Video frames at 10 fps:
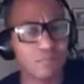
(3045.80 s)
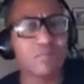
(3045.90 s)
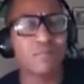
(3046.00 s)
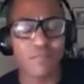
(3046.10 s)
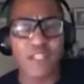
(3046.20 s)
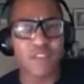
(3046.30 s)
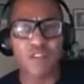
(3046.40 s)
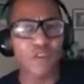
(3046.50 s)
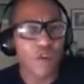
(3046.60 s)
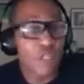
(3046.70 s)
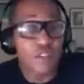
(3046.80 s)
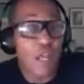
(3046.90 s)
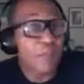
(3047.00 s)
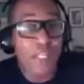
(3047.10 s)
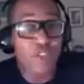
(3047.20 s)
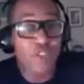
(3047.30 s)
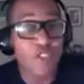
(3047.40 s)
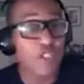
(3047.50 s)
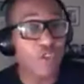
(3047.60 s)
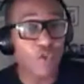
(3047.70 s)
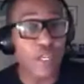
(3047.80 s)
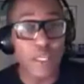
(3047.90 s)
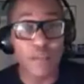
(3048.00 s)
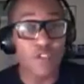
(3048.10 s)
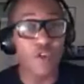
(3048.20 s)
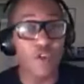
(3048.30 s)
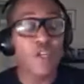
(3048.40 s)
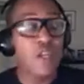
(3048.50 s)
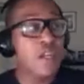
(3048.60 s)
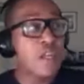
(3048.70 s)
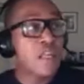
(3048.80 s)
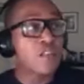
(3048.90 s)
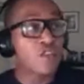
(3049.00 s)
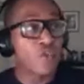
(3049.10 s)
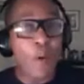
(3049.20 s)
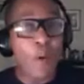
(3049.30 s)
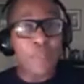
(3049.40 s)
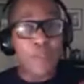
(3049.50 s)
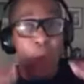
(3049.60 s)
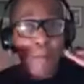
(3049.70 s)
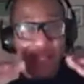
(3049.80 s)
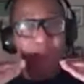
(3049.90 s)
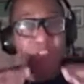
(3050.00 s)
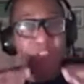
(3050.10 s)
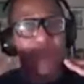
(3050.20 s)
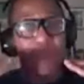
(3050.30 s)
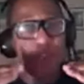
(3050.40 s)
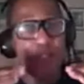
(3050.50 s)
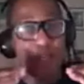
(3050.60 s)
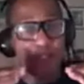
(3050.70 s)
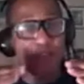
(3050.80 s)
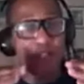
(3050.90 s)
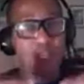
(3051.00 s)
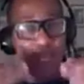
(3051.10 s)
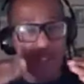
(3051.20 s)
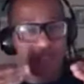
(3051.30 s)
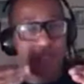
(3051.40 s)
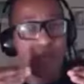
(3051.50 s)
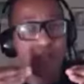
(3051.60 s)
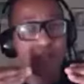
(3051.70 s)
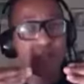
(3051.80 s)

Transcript: Yes, I mean, I totally agree. So there are benefits of physical activity and exercise.